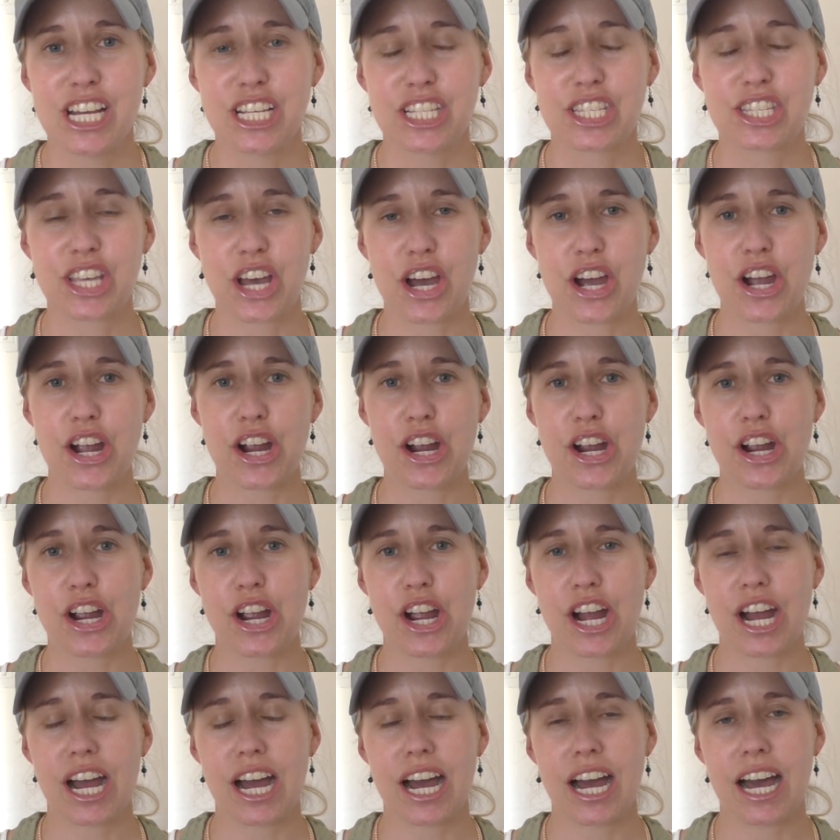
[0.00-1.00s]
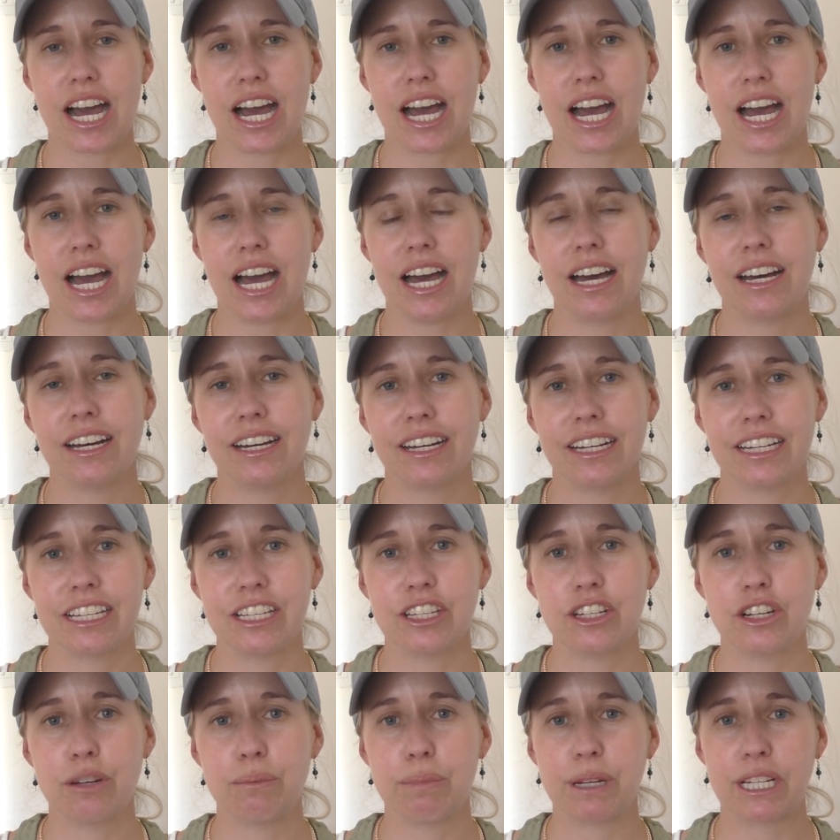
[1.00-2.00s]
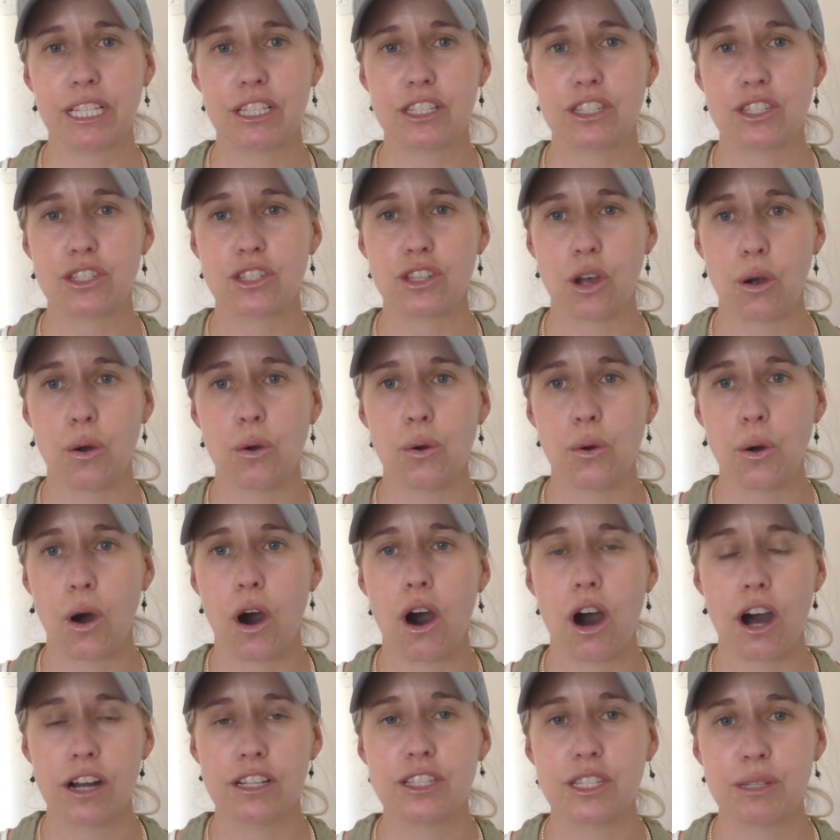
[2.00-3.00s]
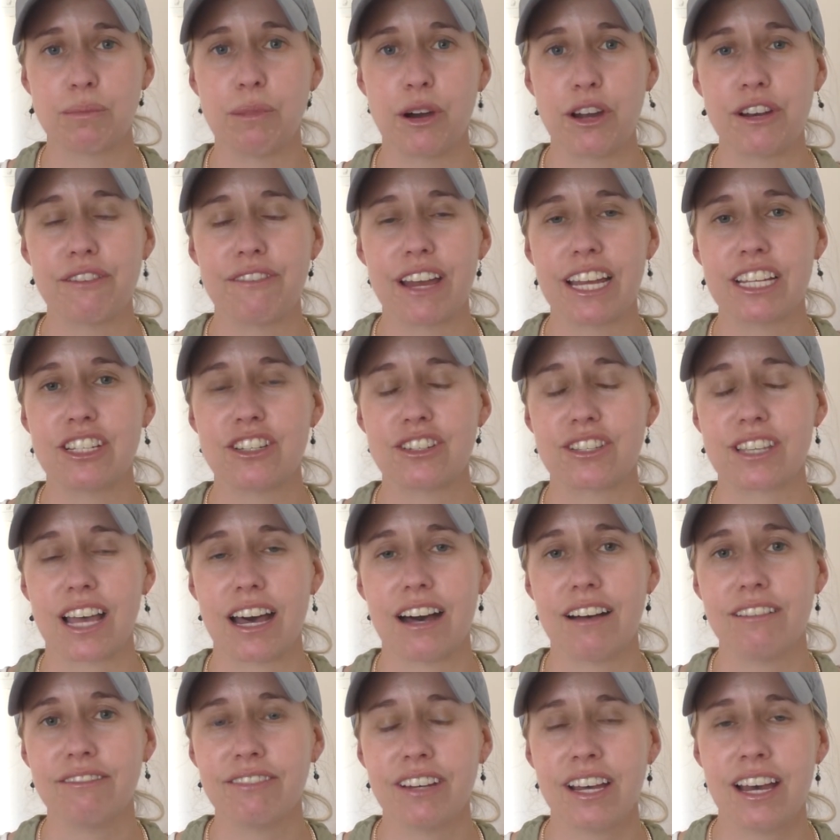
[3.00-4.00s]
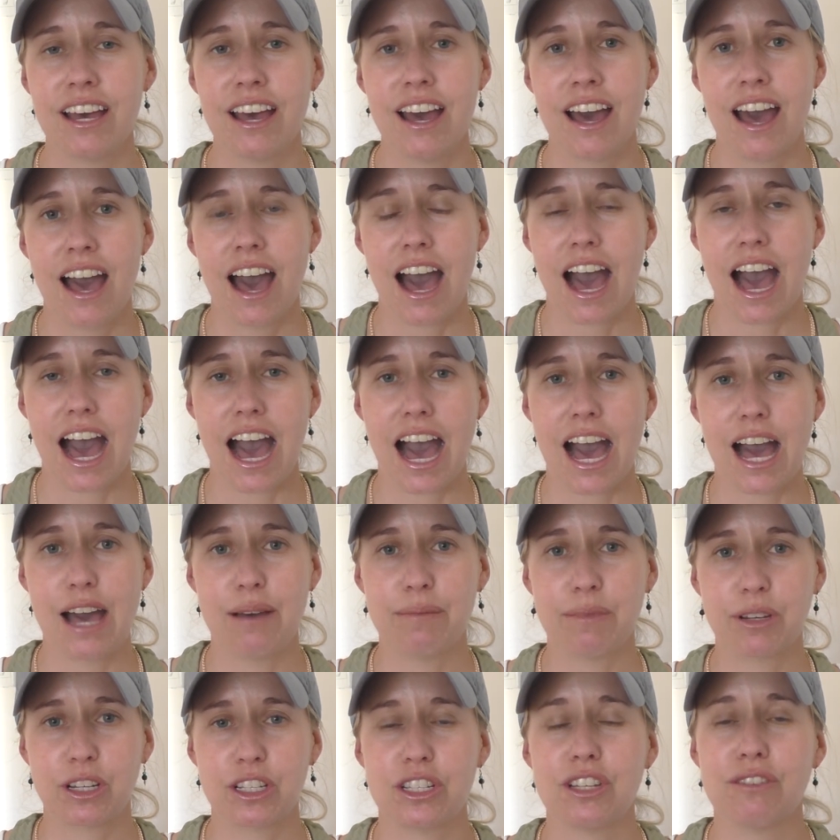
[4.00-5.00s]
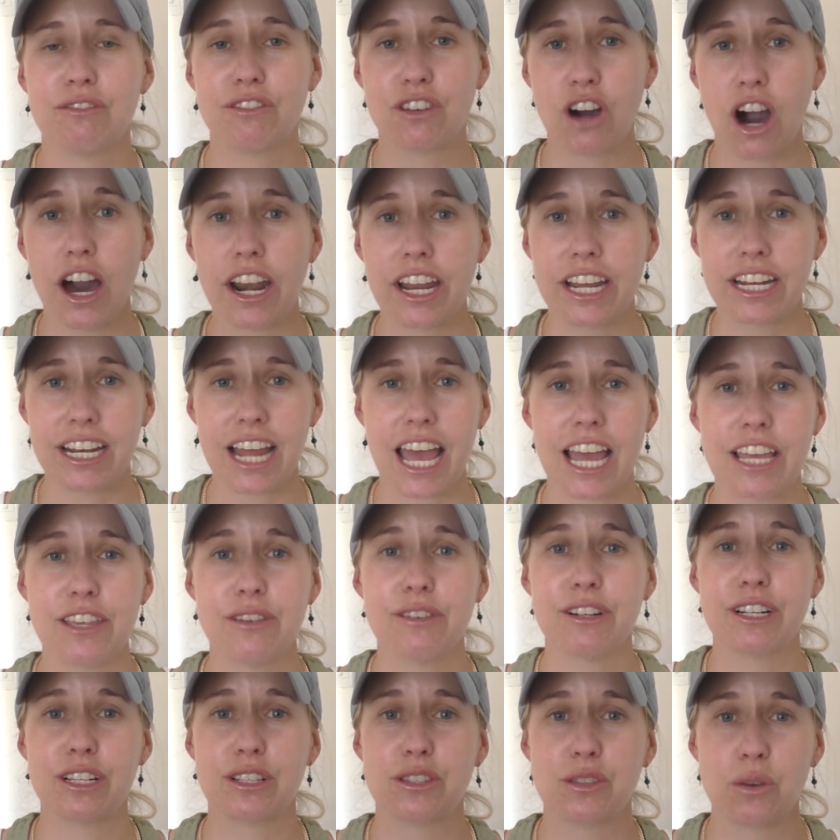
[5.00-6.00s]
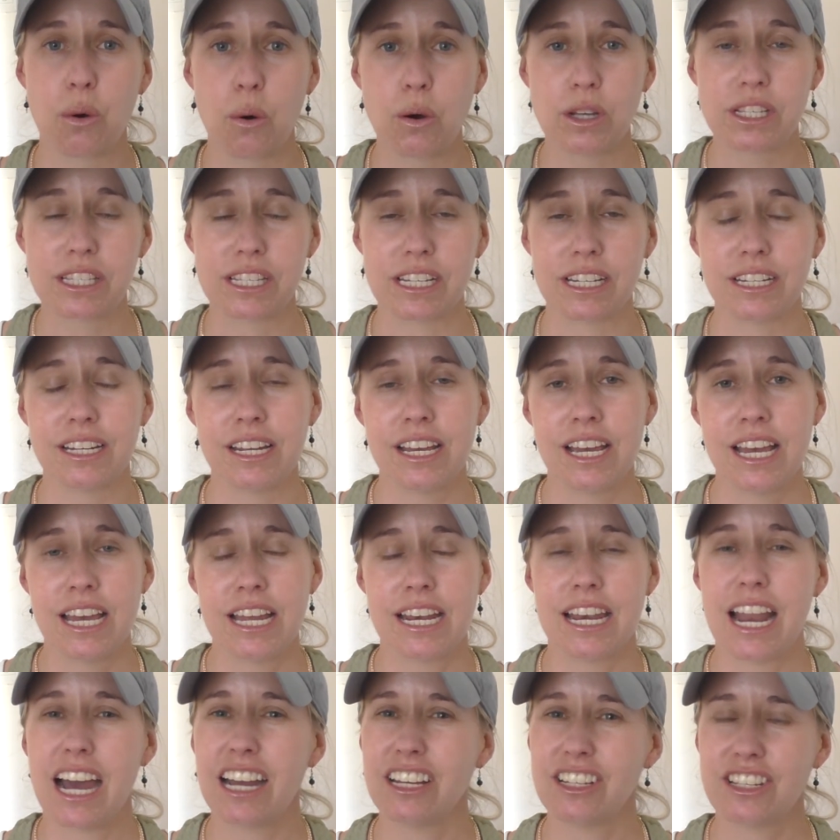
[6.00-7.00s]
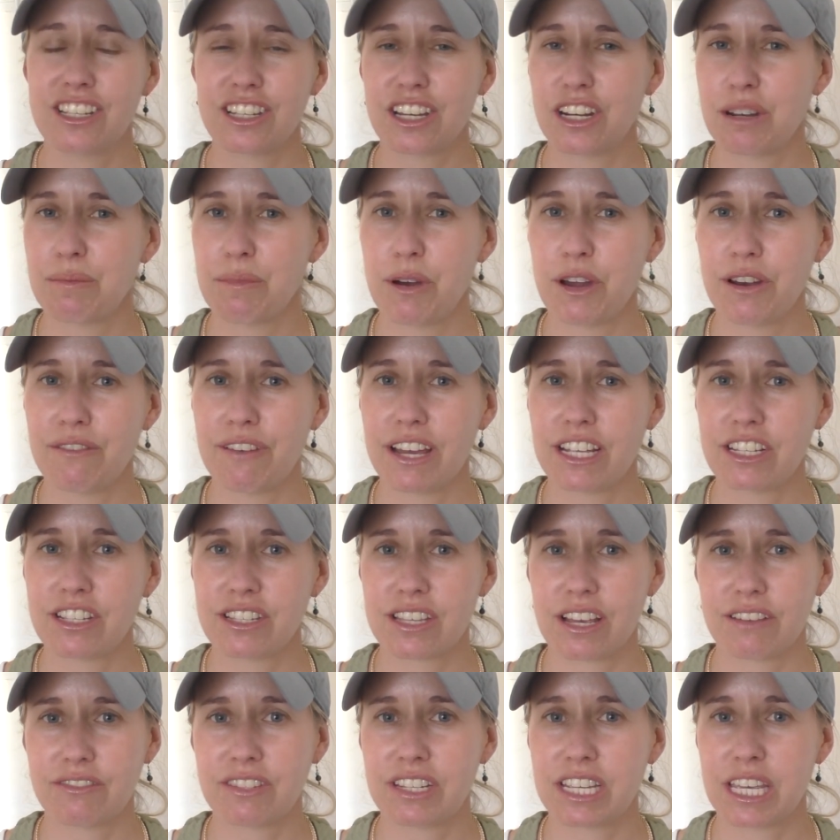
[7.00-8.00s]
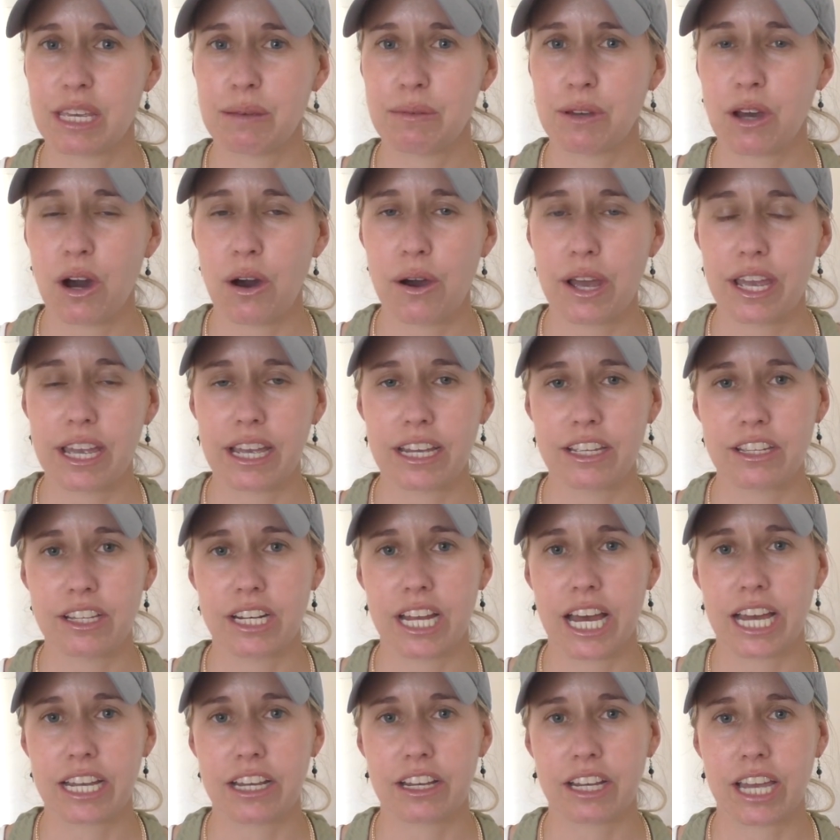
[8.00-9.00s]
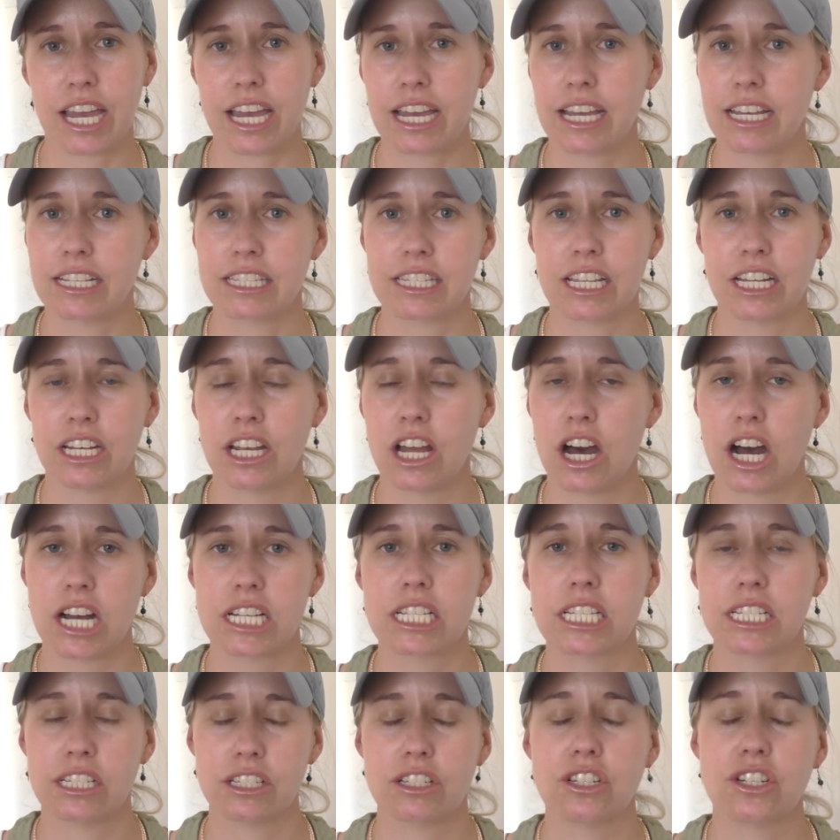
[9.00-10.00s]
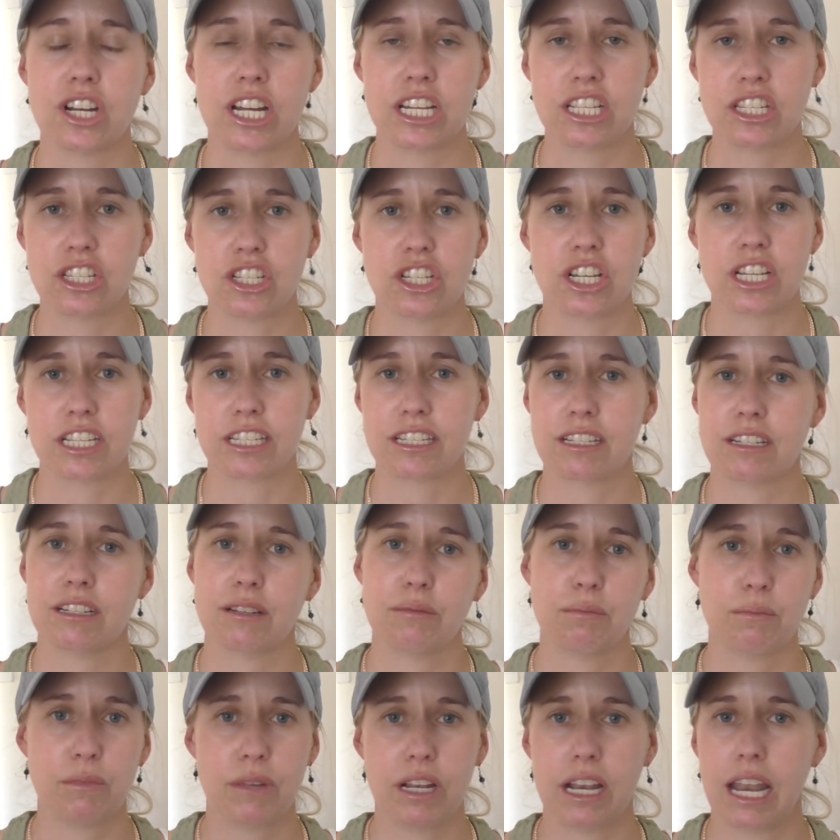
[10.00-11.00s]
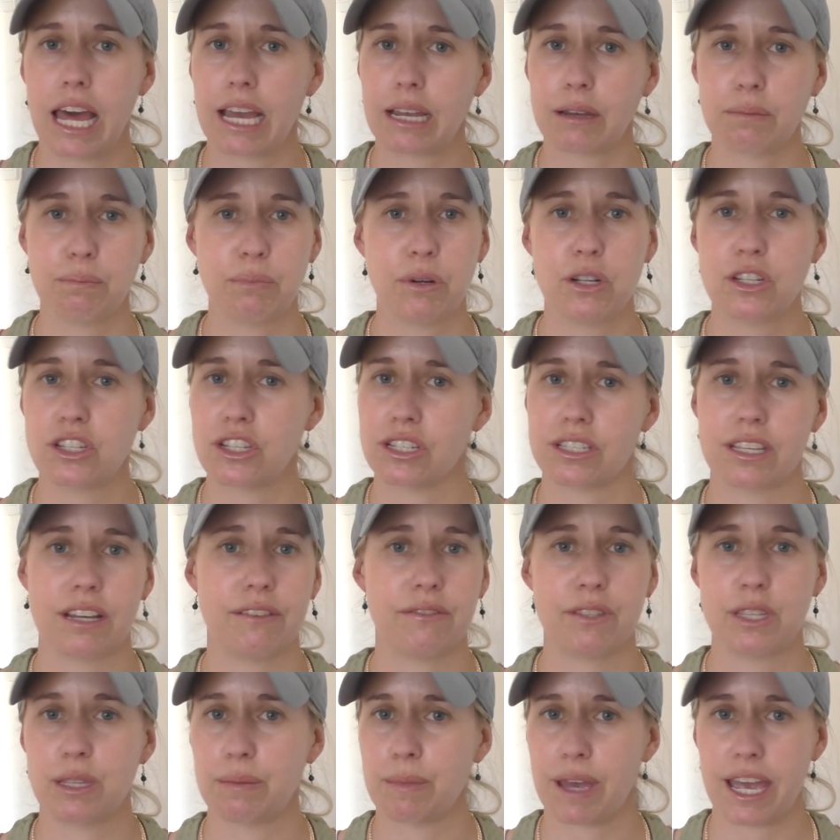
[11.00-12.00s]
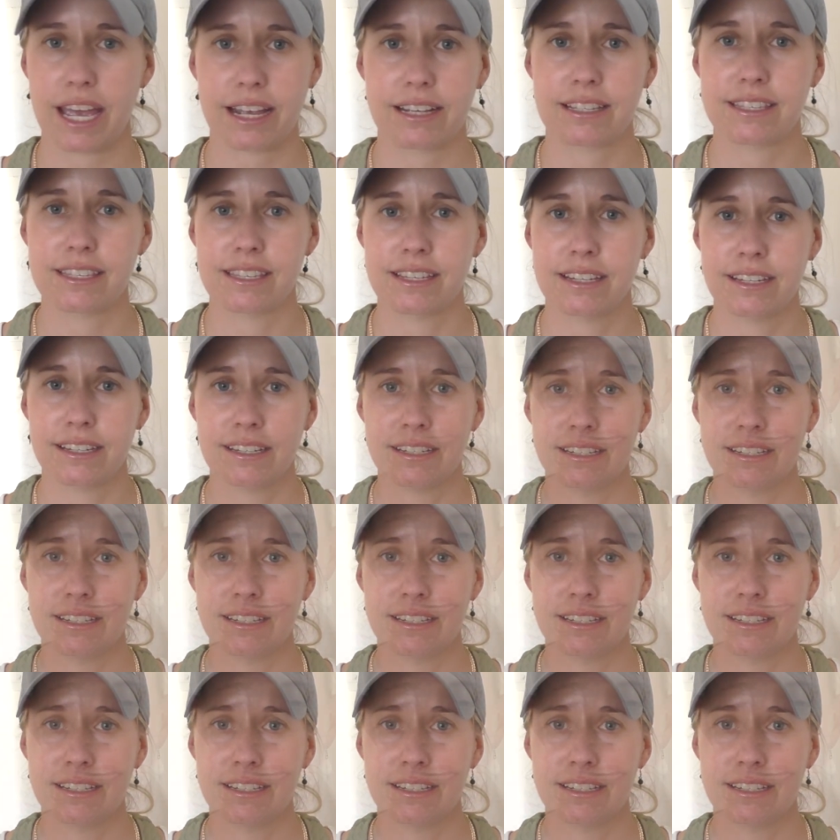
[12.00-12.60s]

So, you know, but it's so hard to motivate yourself because you've got it and you're exhausted. Now you're just gonna motivate yourself to keep going, and you're like, okay, it's the last little stretch, just like push yourself to the max.